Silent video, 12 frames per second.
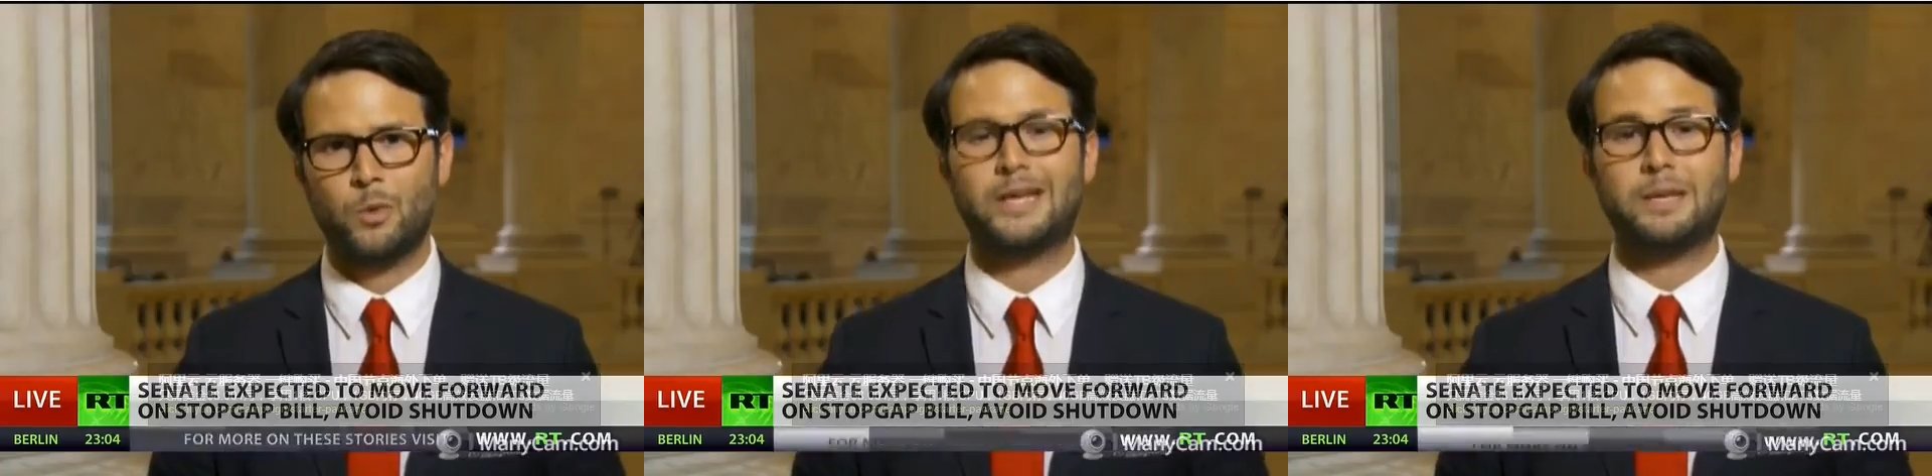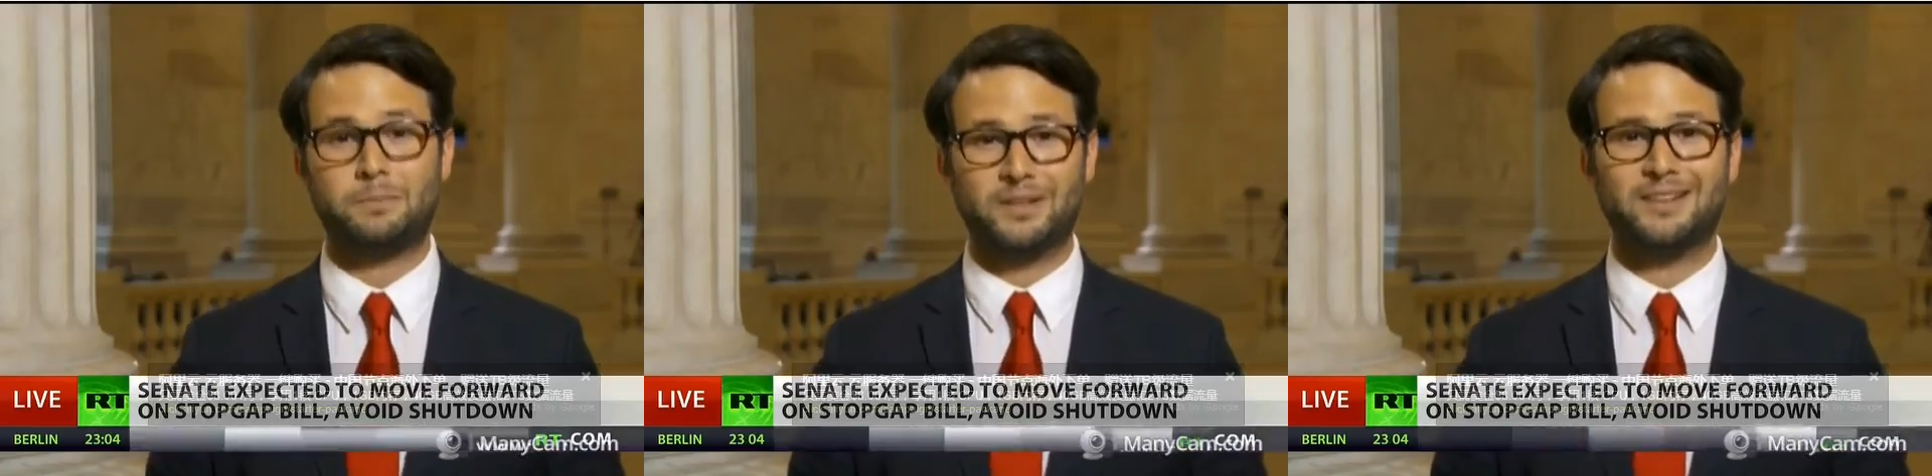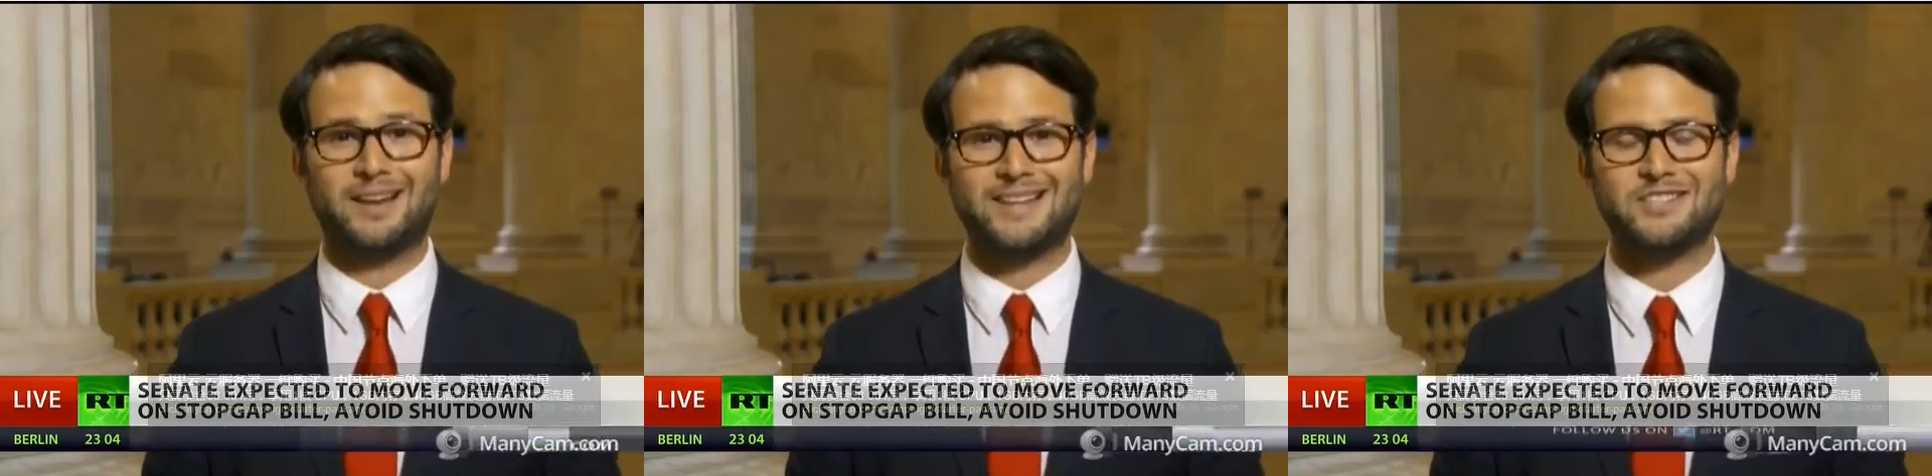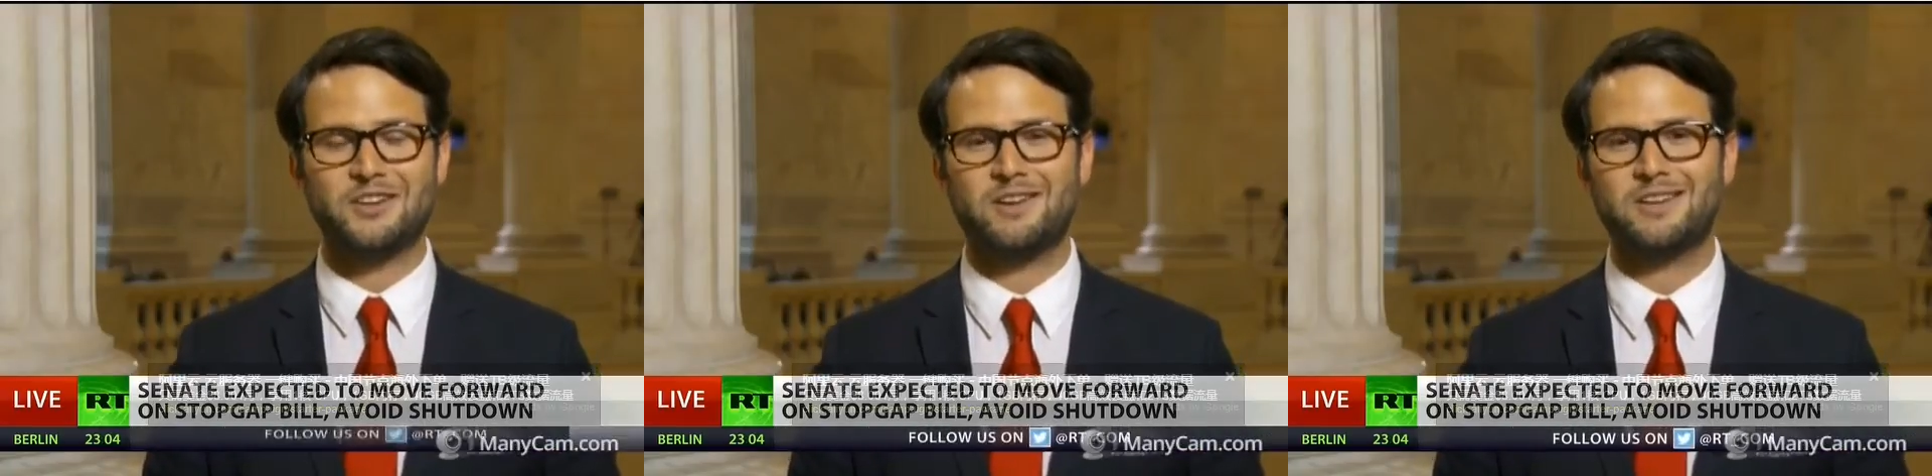would keep the
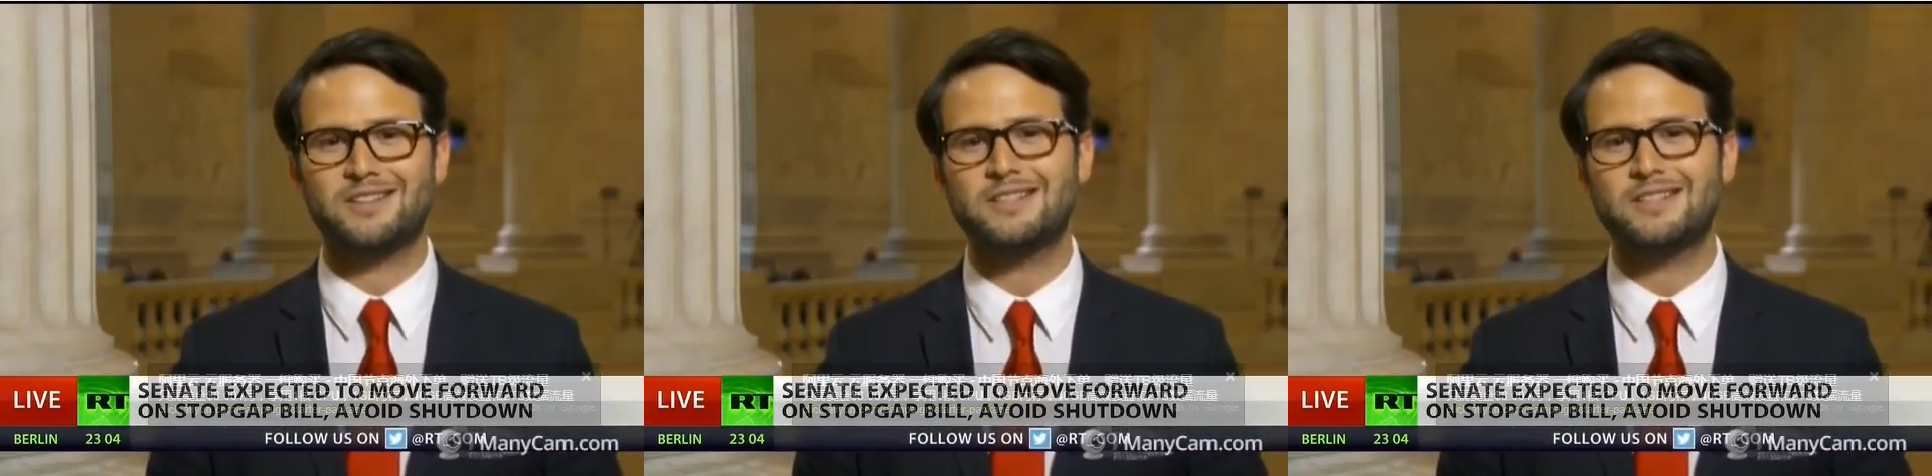lights on